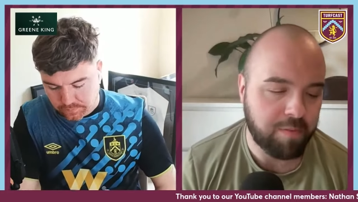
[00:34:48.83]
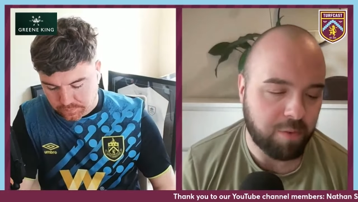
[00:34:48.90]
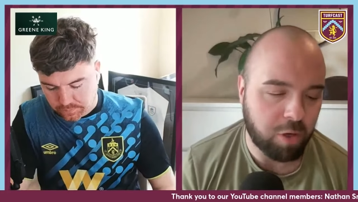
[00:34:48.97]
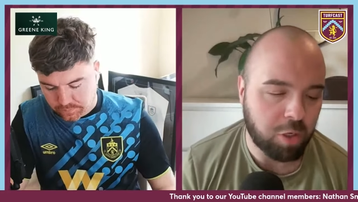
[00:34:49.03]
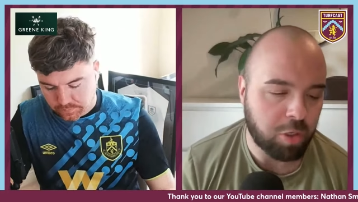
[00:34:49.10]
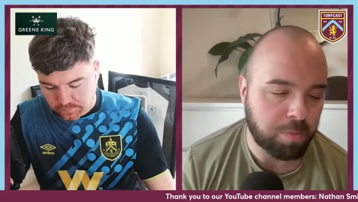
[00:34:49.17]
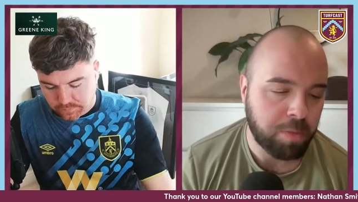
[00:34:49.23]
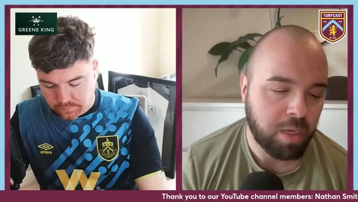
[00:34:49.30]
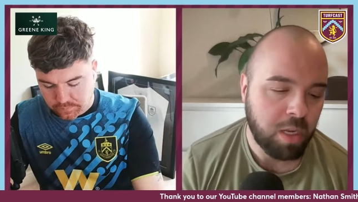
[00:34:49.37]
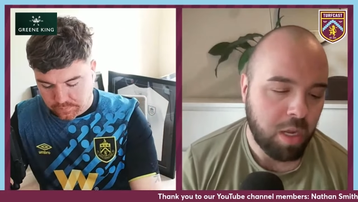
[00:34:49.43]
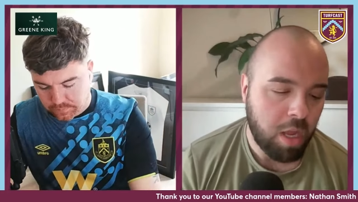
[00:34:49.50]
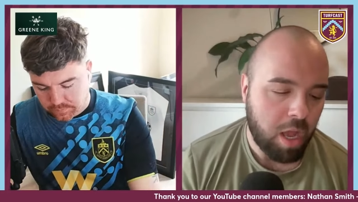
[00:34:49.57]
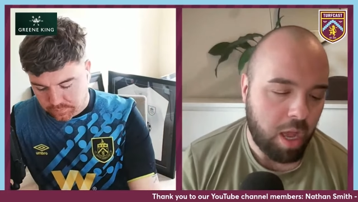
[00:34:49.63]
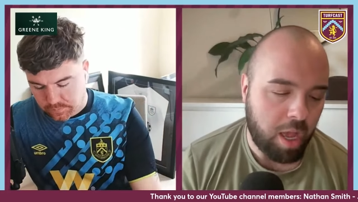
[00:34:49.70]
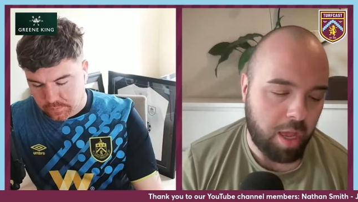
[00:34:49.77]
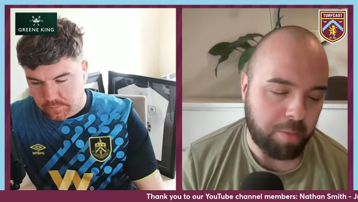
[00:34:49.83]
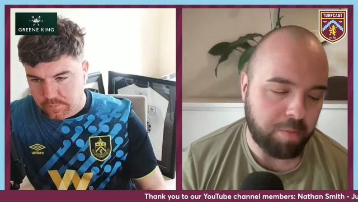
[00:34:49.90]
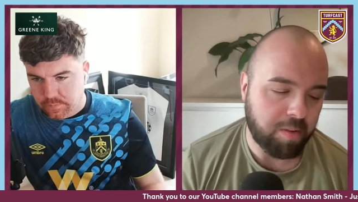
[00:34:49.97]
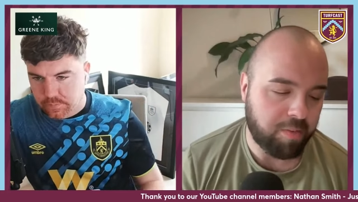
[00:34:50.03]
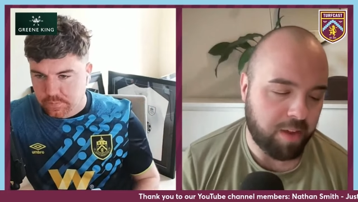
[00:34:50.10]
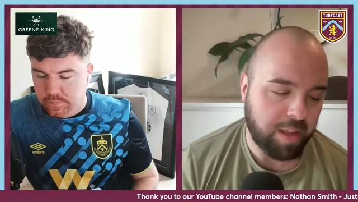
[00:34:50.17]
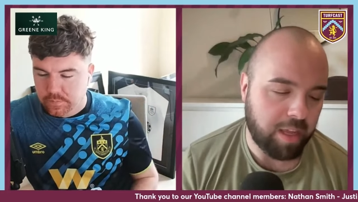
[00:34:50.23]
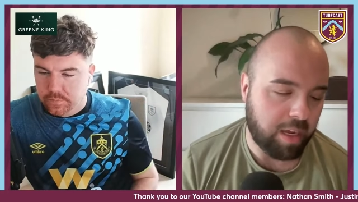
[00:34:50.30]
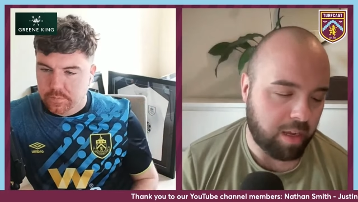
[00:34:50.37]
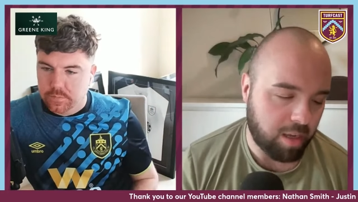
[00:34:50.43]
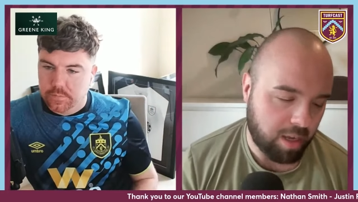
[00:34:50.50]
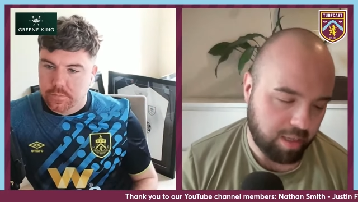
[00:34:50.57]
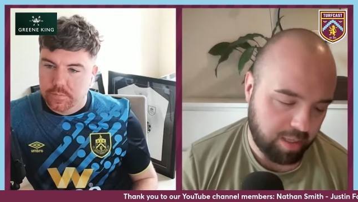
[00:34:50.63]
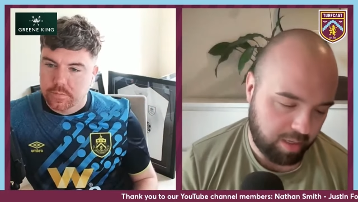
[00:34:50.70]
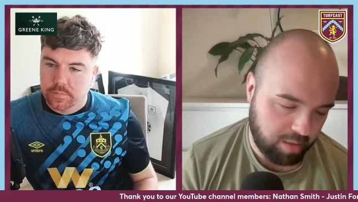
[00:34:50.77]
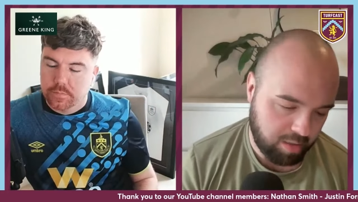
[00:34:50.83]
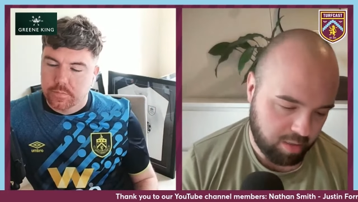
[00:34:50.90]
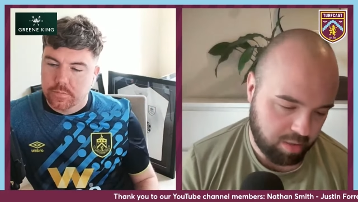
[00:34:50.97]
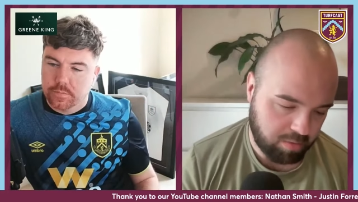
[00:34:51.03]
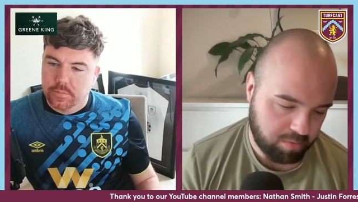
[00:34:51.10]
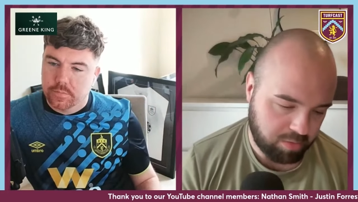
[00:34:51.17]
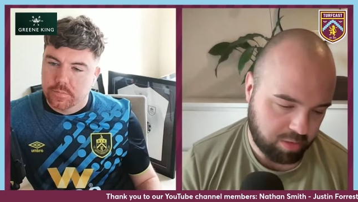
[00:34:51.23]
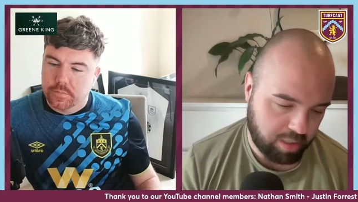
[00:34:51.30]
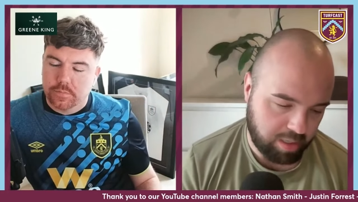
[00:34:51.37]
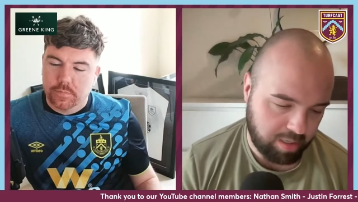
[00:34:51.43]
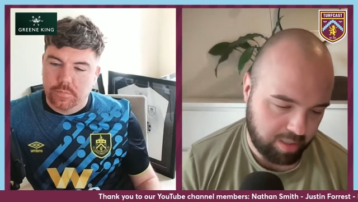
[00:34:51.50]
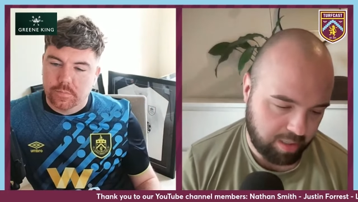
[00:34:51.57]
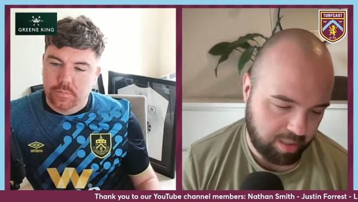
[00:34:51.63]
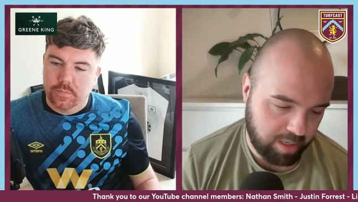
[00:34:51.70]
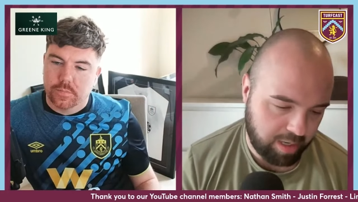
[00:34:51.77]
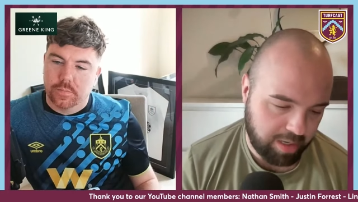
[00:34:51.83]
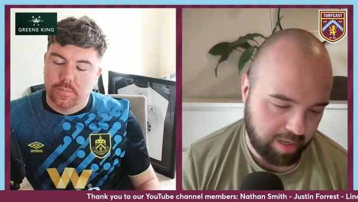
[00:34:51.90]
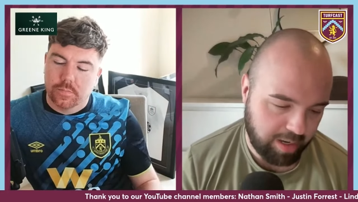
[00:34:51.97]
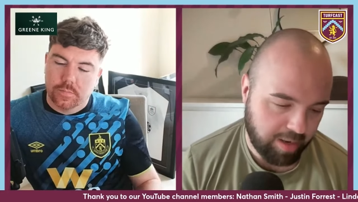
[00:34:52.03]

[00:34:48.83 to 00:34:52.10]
Speaker 1: in form, the fact that I'm just trying to think now, in the